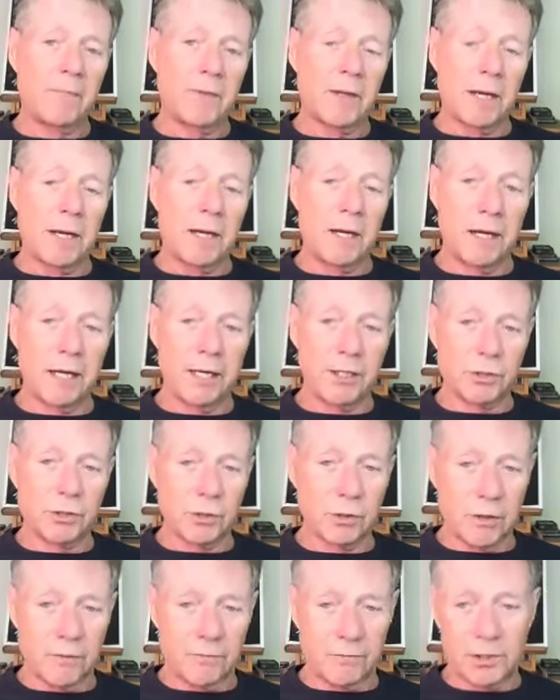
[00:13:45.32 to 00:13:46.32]

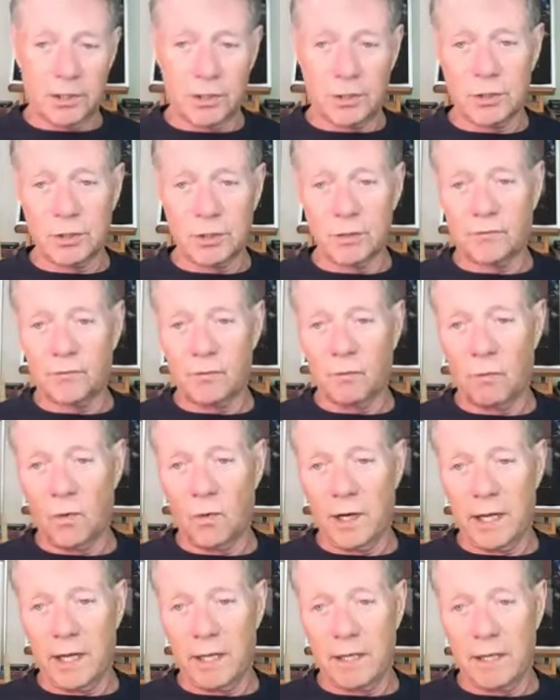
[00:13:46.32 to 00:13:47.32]
nature of tissues from
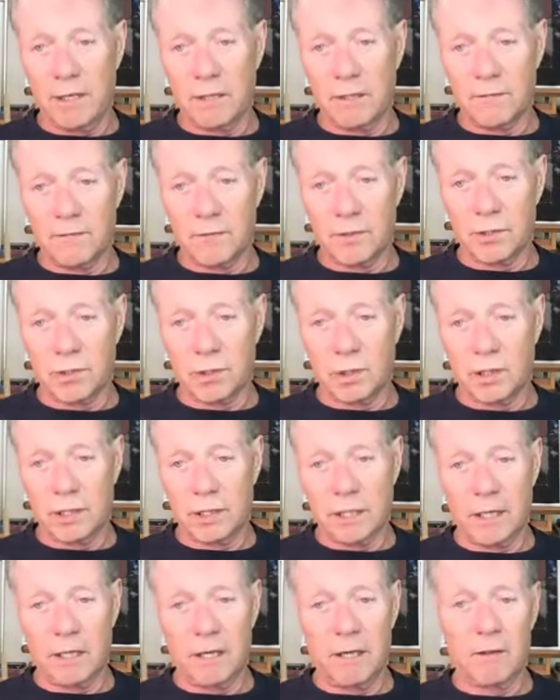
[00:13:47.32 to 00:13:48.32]
one individual
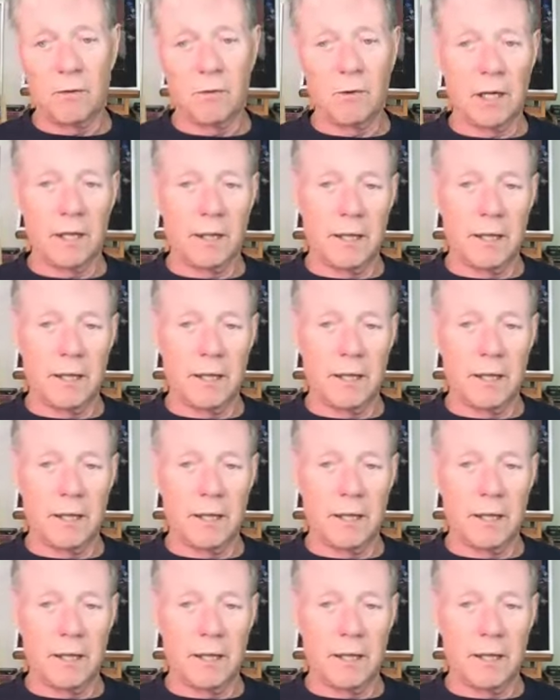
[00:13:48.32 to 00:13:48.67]
and another one.